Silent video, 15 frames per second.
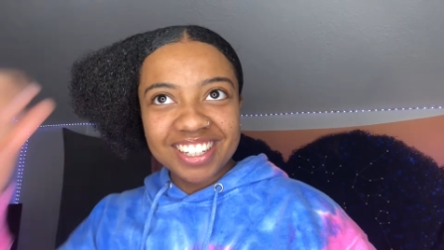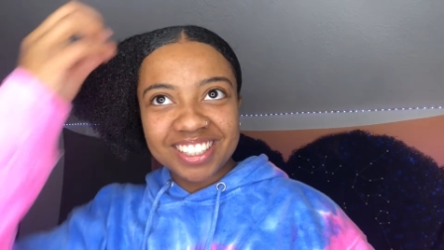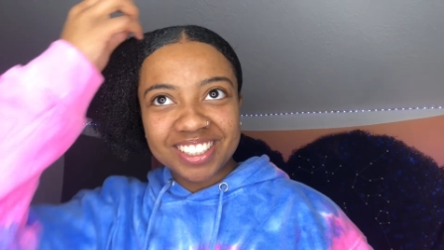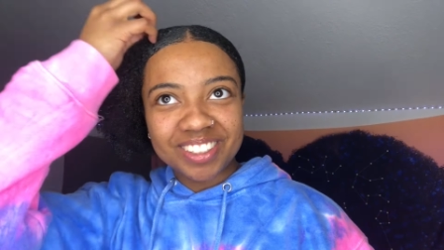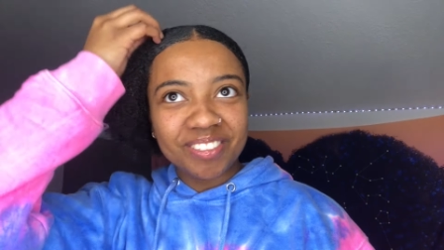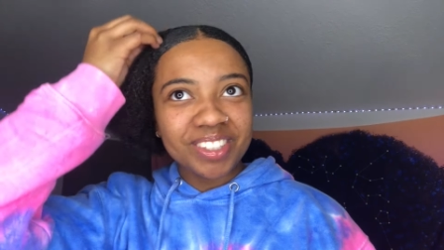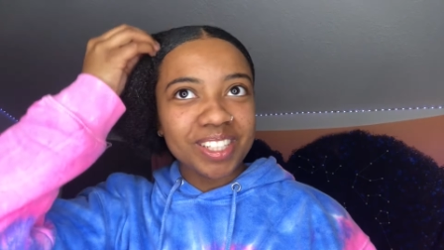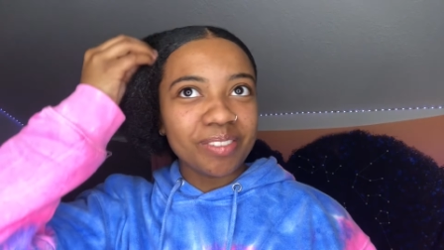Let
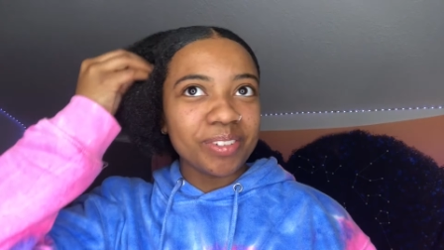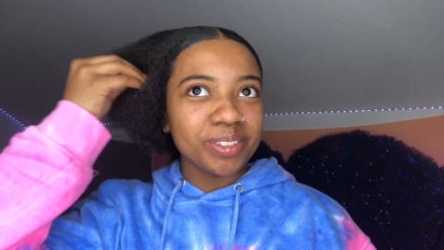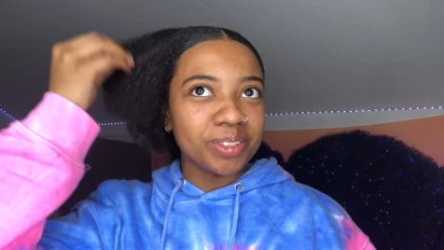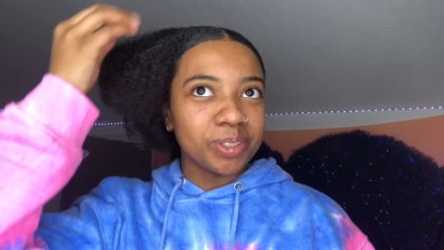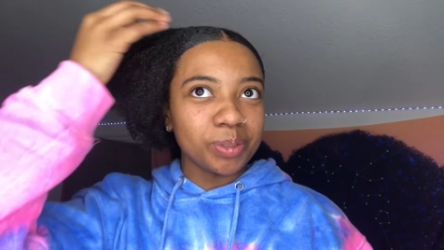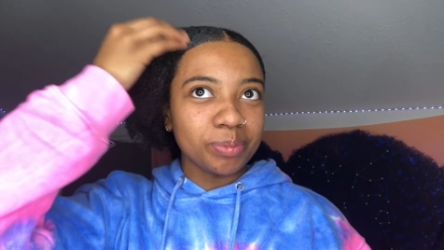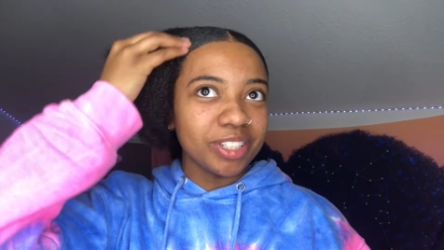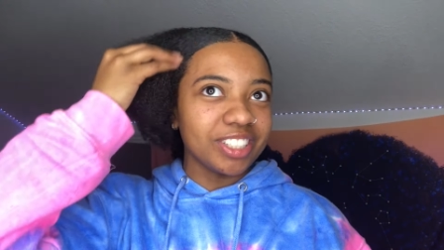me stop using
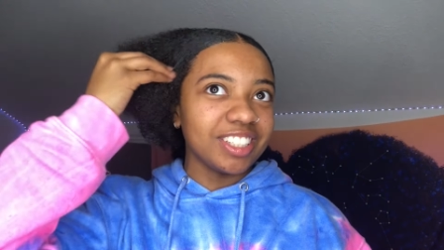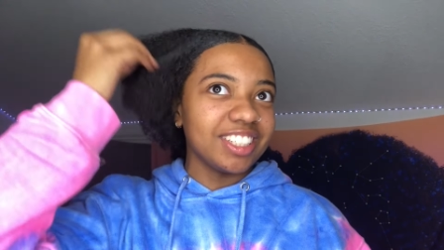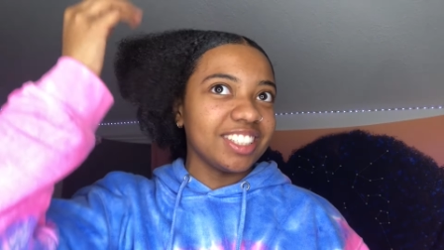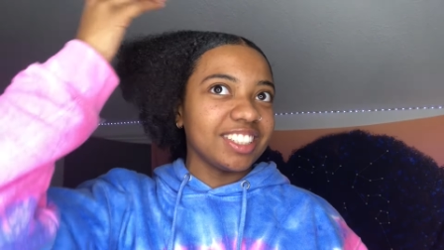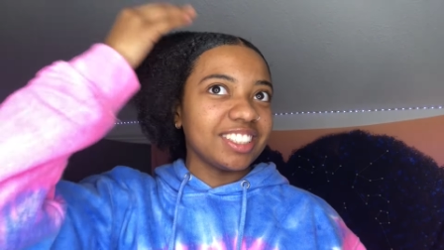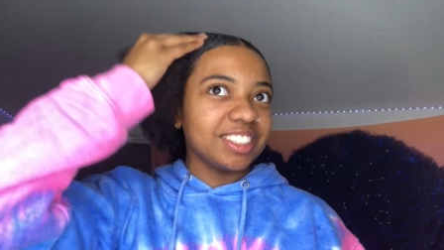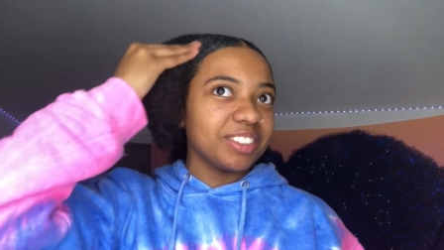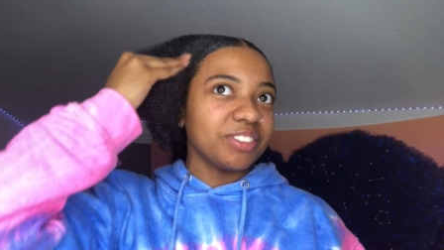too much of this,
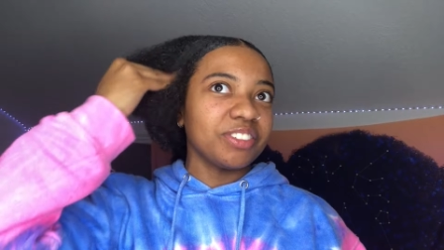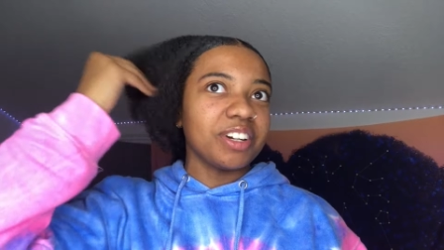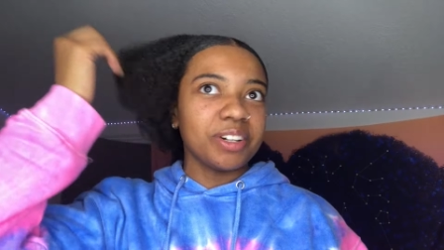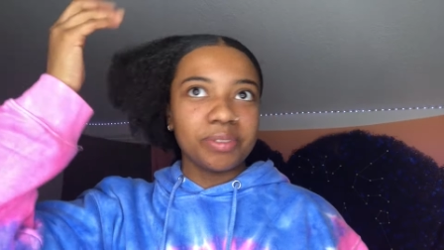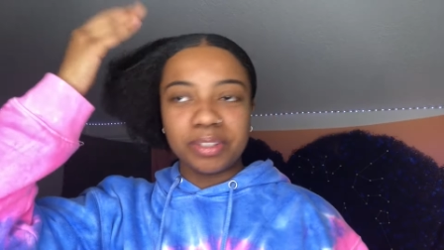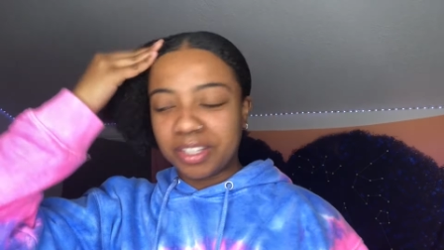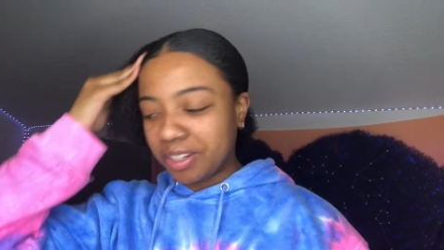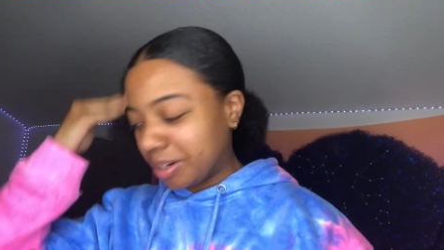or I
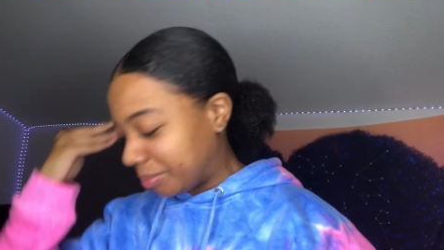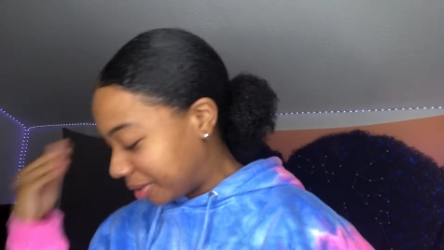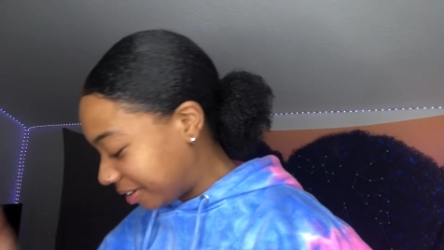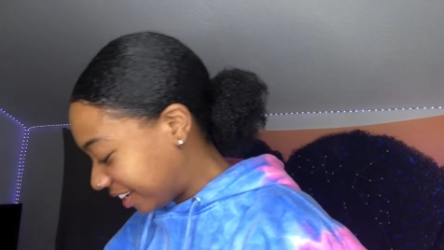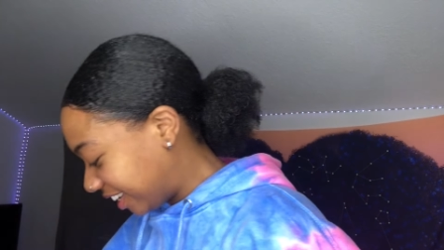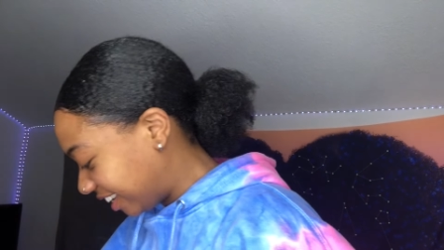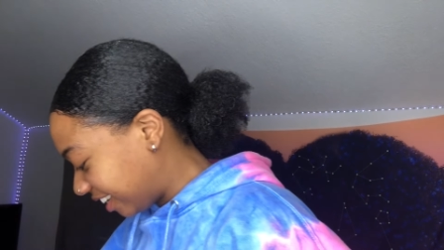really go bald head.